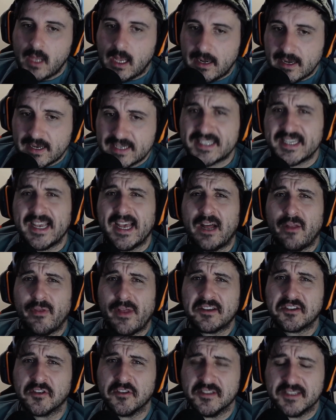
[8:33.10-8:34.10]
let's see how
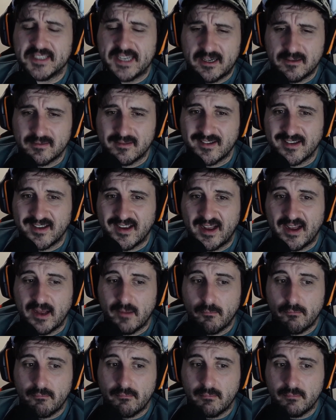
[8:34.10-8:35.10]
that turns out.
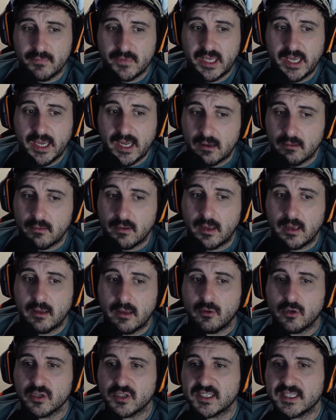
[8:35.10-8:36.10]
Yeah,
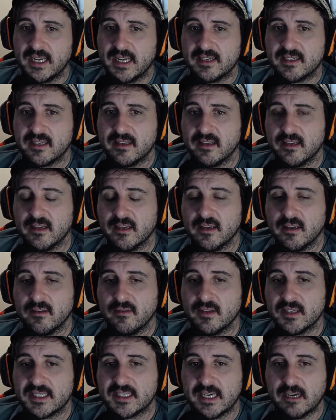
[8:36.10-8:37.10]
good start to
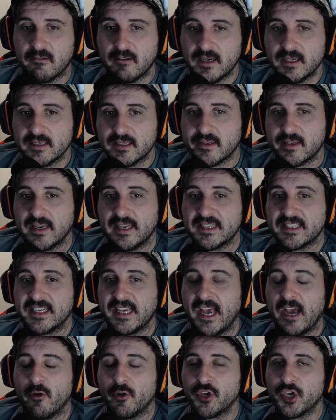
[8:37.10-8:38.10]
the series. Let's see
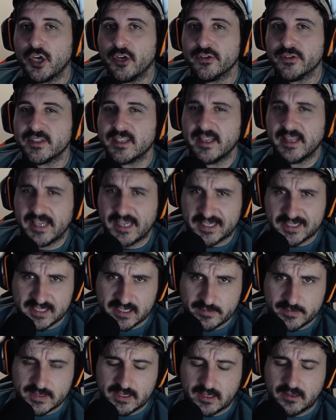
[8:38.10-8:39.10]
how it goes to the next
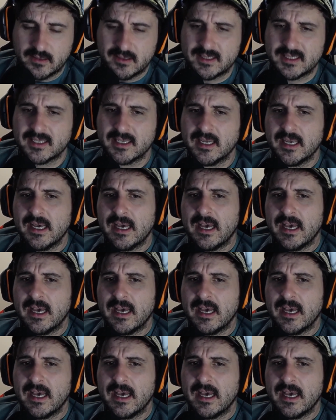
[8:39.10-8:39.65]
episodes.